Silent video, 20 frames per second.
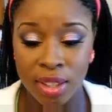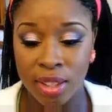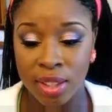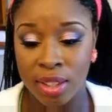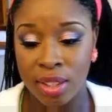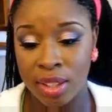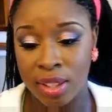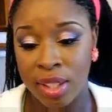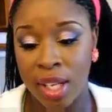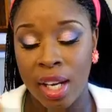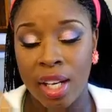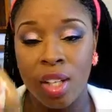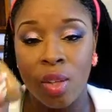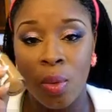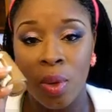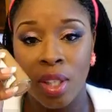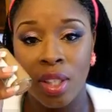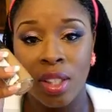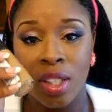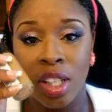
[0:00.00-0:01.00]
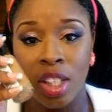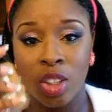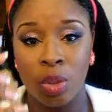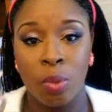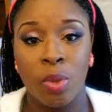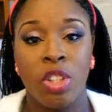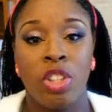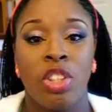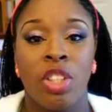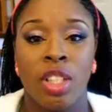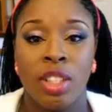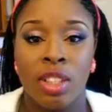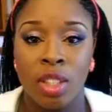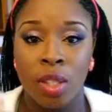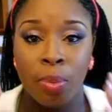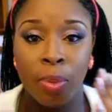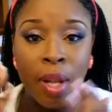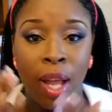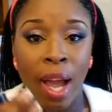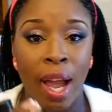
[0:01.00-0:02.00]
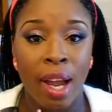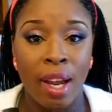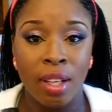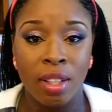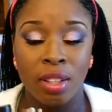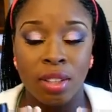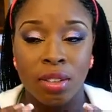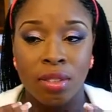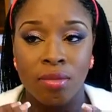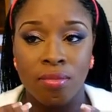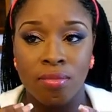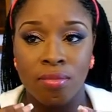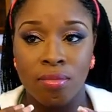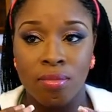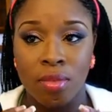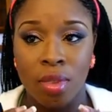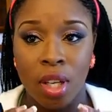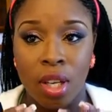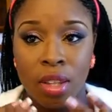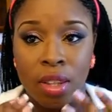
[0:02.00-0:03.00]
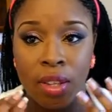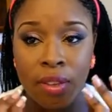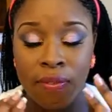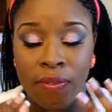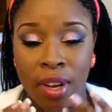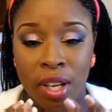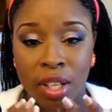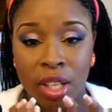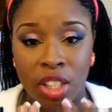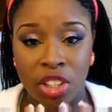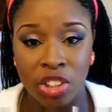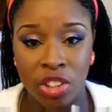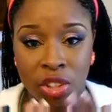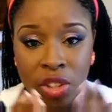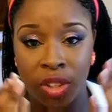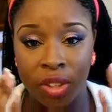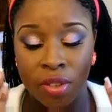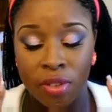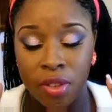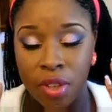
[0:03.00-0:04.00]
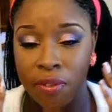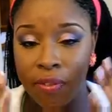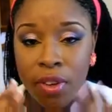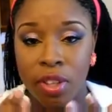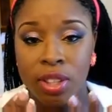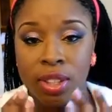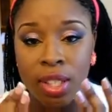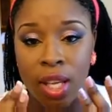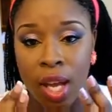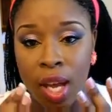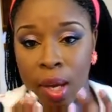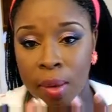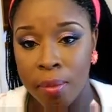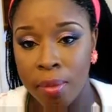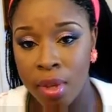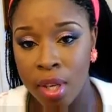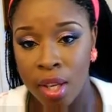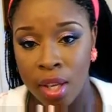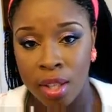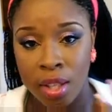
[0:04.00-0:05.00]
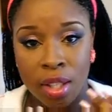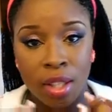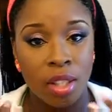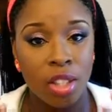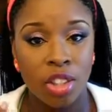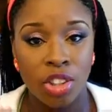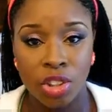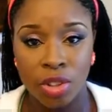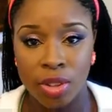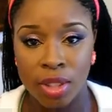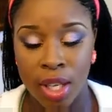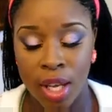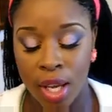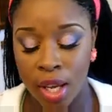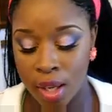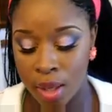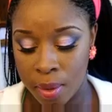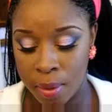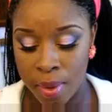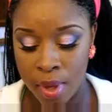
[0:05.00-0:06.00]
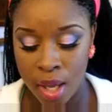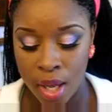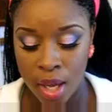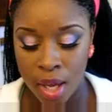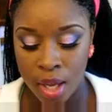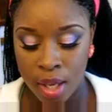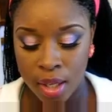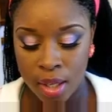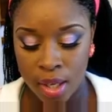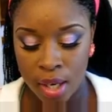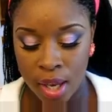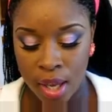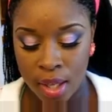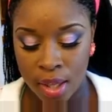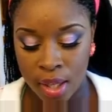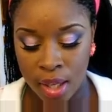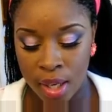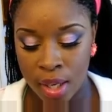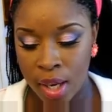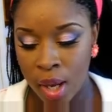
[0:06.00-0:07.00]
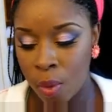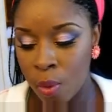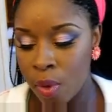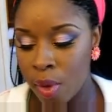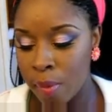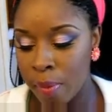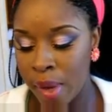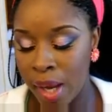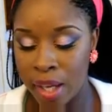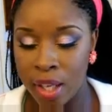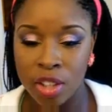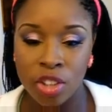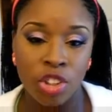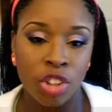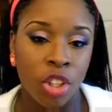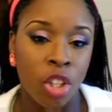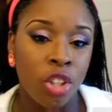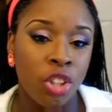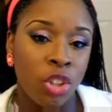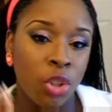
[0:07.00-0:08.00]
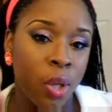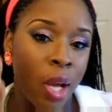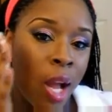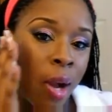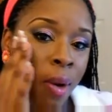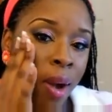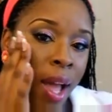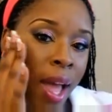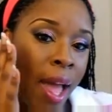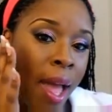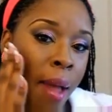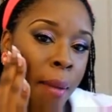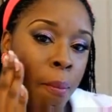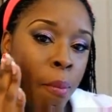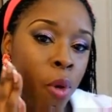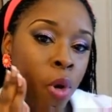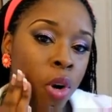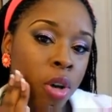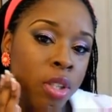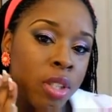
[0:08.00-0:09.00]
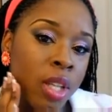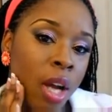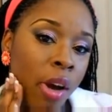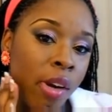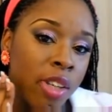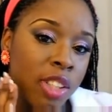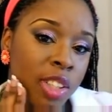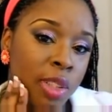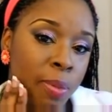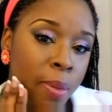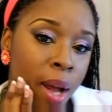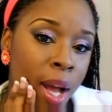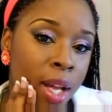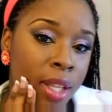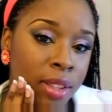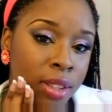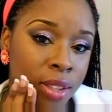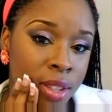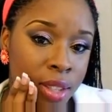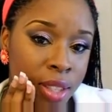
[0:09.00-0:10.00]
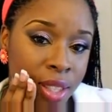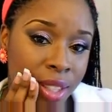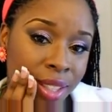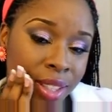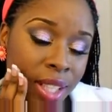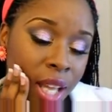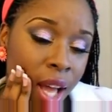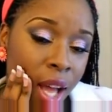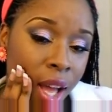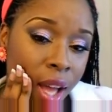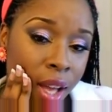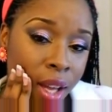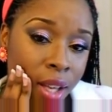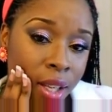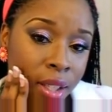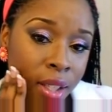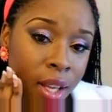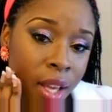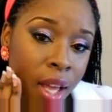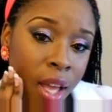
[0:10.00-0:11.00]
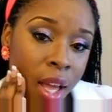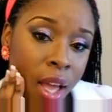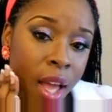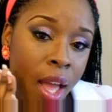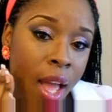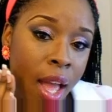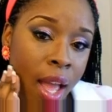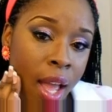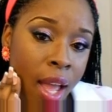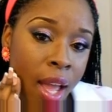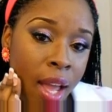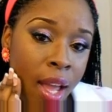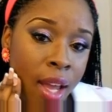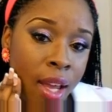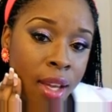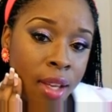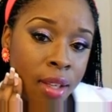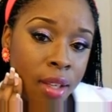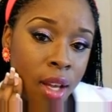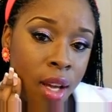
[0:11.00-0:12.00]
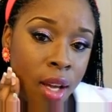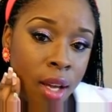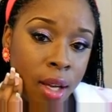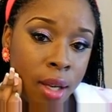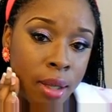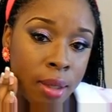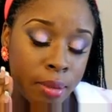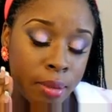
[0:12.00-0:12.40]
this is exactly what it does when you just apply the foundation the first time, the initial time. And then I went back and showed you how I had more dark spots on this side, and